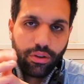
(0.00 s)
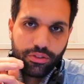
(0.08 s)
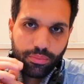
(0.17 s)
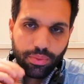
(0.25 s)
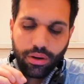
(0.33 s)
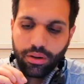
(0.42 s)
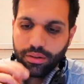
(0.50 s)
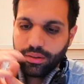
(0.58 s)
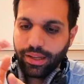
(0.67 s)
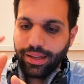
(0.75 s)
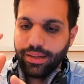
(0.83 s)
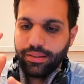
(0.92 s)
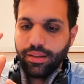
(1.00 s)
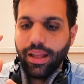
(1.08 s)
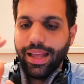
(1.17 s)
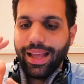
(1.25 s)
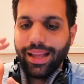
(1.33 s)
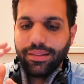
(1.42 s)
also part and,
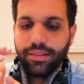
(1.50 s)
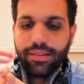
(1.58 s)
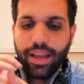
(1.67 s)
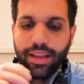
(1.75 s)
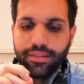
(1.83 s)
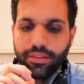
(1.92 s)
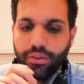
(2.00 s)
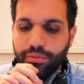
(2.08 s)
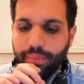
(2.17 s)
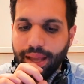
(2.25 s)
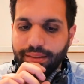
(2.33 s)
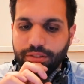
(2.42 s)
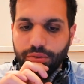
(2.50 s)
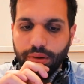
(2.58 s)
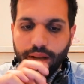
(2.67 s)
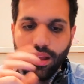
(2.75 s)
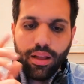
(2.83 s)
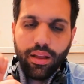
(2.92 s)
and the task of
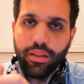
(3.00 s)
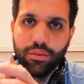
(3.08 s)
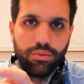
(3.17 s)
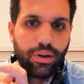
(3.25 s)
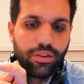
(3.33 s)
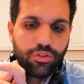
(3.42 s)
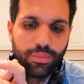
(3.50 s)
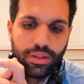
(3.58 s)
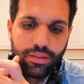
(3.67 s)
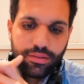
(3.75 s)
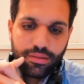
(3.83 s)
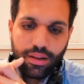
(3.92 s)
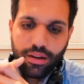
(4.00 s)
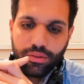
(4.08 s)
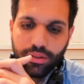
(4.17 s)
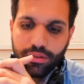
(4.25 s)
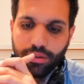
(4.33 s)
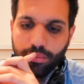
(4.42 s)
mastering. The arrangement is
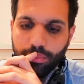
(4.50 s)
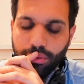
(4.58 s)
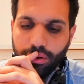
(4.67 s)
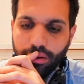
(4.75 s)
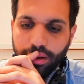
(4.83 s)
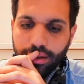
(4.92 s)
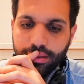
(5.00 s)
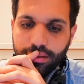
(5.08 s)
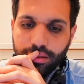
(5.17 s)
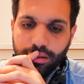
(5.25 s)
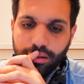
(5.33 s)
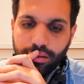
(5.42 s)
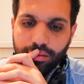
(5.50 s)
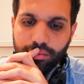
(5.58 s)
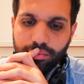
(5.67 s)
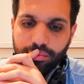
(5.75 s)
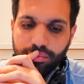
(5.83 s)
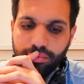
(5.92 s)
there, it's on point.
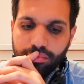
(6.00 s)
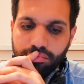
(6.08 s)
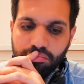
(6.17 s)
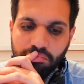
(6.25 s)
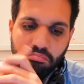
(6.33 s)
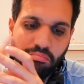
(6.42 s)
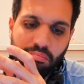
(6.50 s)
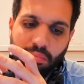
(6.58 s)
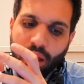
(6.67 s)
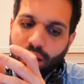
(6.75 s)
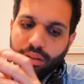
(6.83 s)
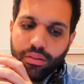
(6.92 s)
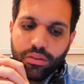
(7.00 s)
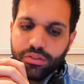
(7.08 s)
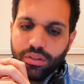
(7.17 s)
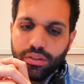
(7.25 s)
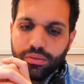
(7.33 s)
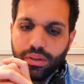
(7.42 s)
Um,
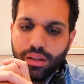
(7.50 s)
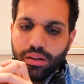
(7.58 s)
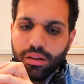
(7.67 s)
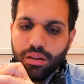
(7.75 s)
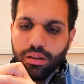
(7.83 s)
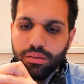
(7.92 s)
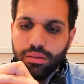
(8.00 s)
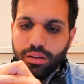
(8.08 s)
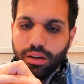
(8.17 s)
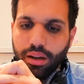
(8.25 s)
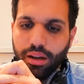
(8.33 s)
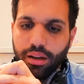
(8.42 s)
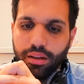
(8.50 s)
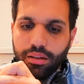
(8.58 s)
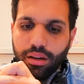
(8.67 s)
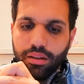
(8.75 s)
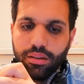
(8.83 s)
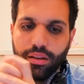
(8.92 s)
there's not really a whole lot
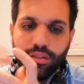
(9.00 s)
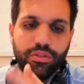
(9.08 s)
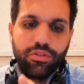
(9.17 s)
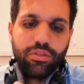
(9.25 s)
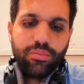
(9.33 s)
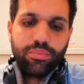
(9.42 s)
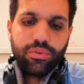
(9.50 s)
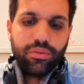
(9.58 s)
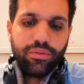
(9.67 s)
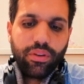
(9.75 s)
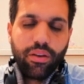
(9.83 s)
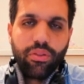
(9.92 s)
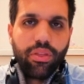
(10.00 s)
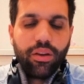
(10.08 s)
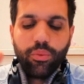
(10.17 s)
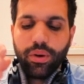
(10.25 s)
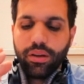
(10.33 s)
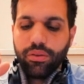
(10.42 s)
I, would like to see improve. I
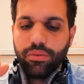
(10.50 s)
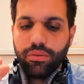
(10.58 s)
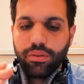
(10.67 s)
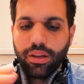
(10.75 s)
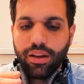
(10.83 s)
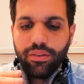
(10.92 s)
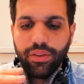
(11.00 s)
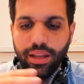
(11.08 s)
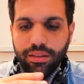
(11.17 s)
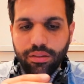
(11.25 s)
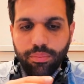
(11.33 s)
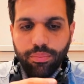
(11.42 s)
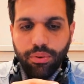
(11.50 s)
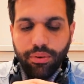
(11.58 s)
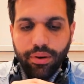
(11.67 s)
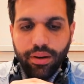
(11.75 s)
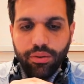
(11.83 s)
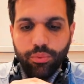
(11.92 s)
think when you kind of hit the
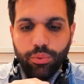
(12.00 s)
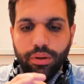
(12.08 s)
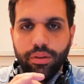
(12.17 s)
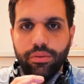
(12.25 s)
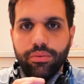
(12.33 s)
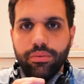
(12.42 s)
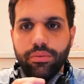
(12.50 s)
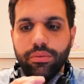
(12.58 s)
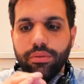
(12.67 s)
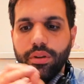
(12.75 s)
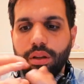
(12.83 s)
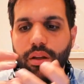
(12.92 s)
point where you